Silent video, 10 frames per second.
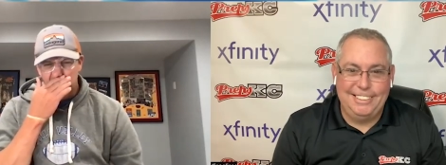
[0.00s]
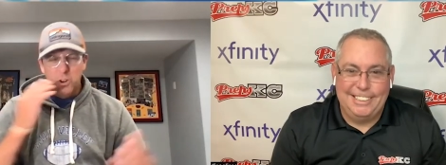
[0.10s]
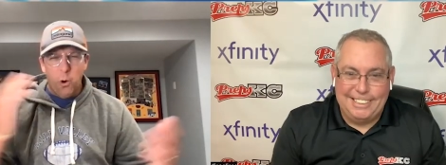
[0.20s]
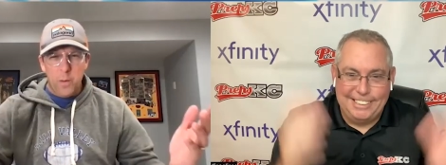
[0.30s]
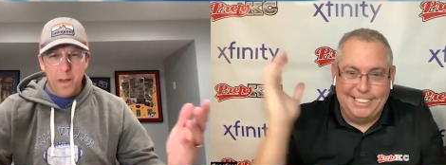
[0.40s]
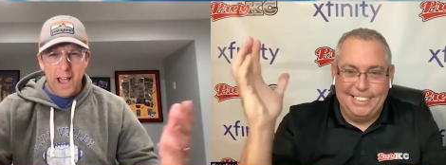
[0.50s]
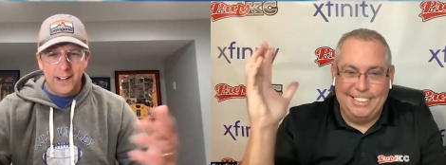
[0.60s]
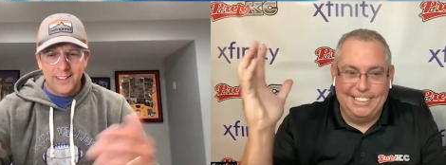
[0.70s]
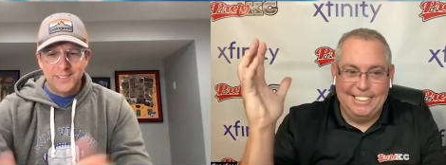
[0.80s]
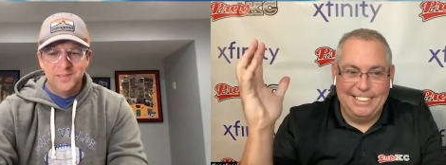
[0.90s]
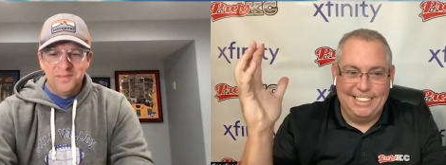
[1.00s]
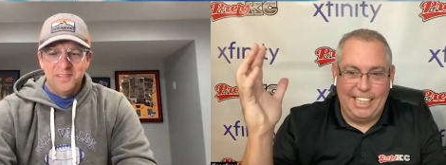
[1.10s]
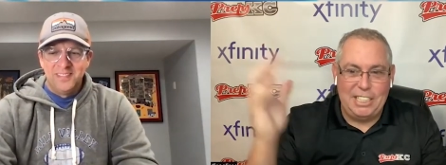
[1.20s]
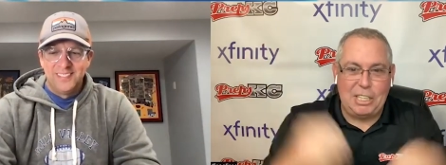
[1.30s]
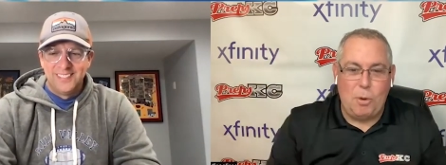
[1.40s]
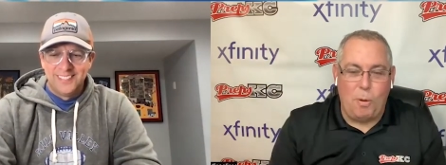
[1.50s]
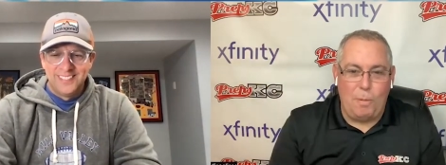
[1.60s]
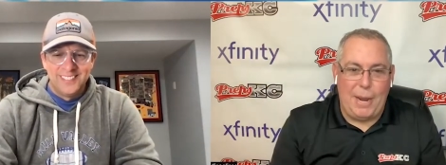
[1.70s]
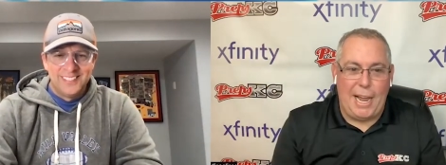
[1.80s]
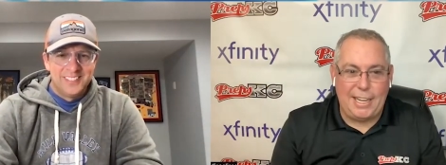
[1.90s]
Speaker 1: The quarterback. He's the
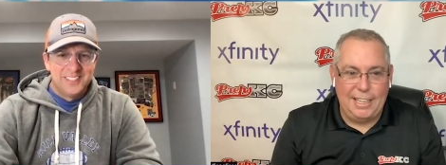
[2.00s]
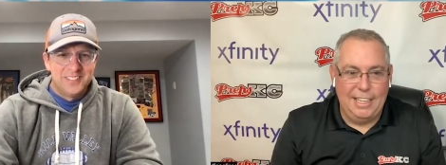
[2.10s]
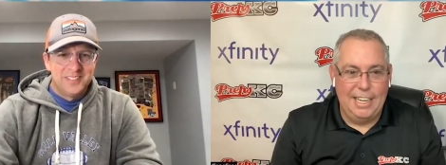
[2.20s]
quarterback.